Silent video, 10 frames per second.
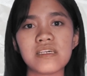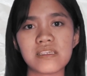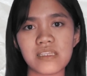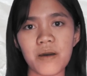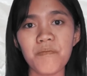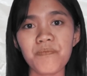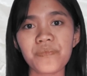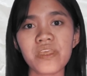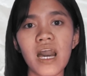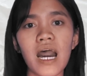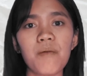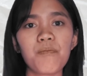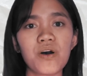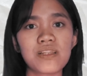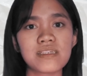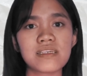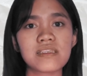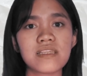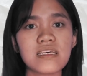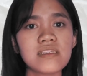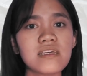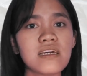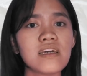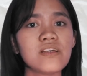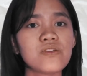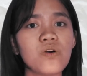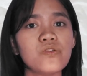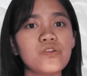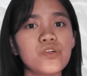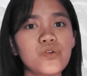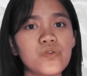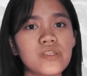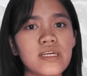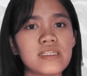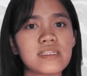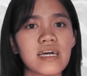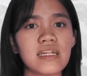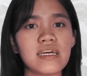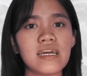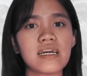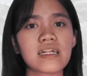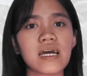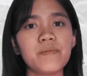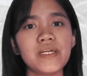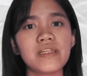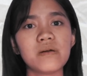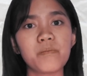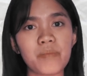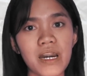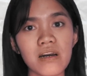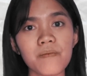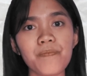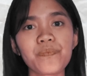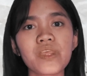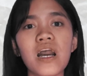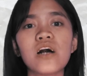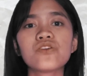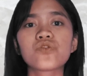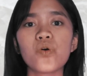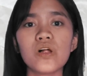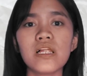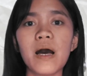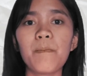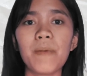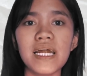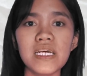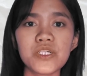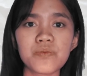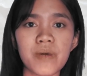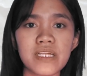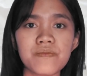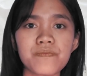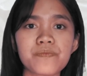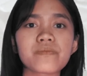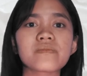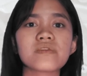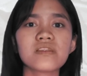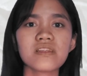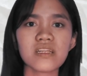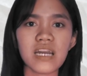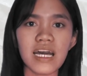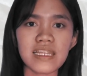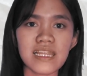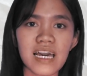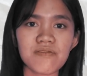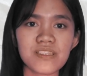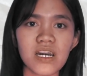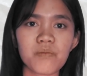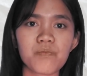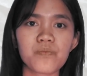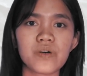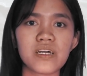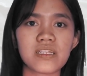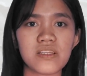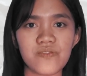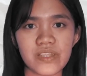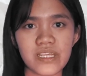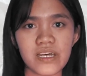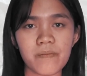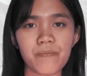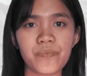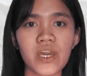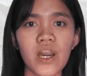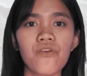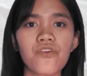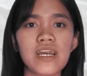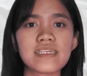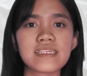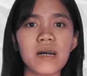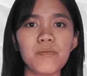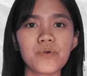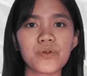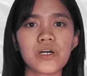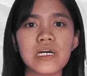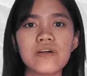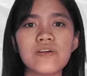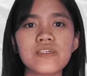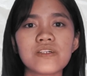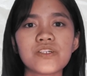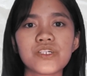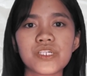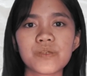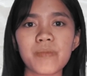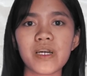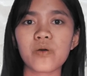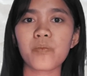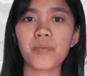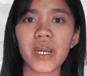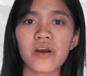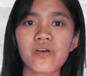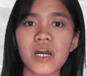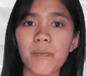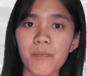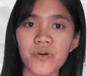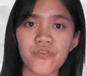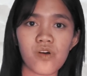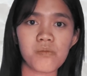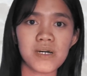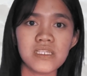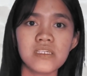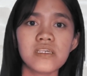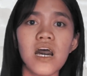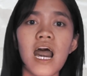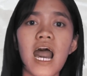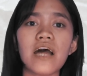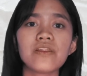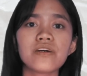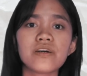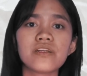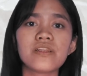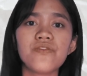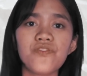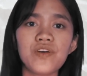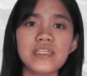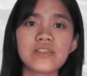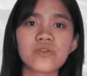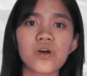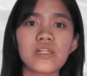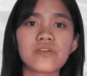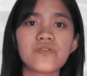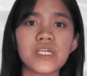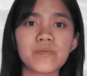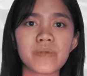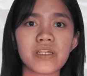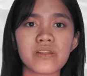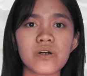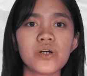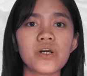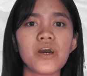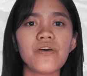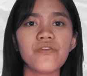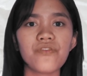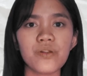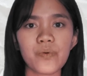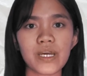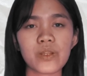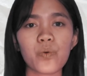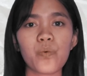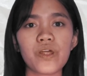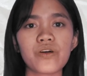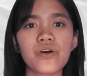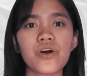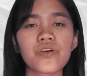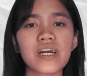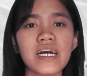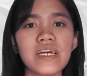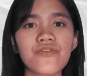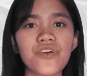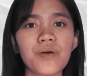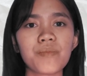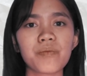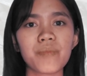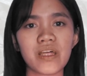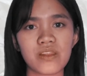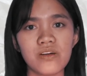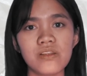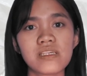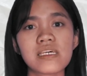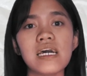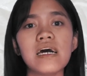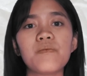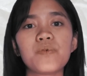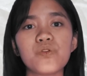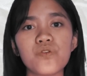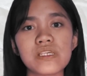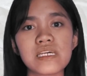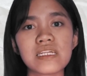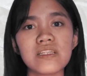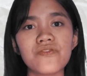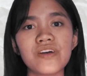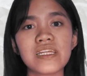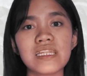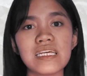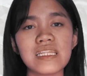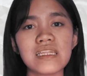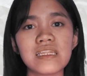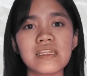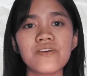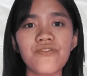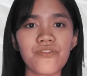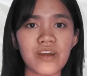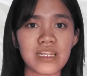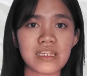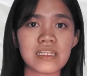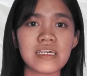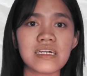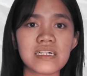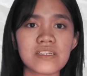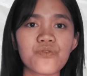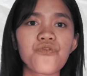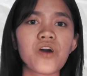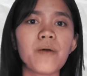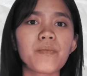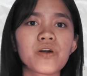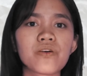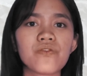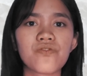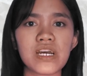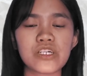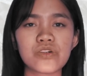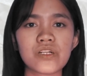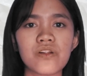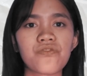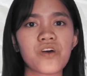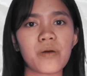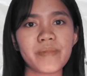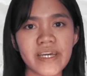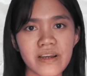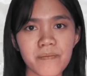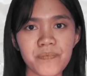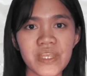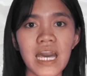system, hypothesis testing is also used in studying climate impact, soil management, and livestock productivity. For example, researchers may compare crop performance under different soil treatment or evaluate whether organic farming methods produce significantly different yields from conventional farming.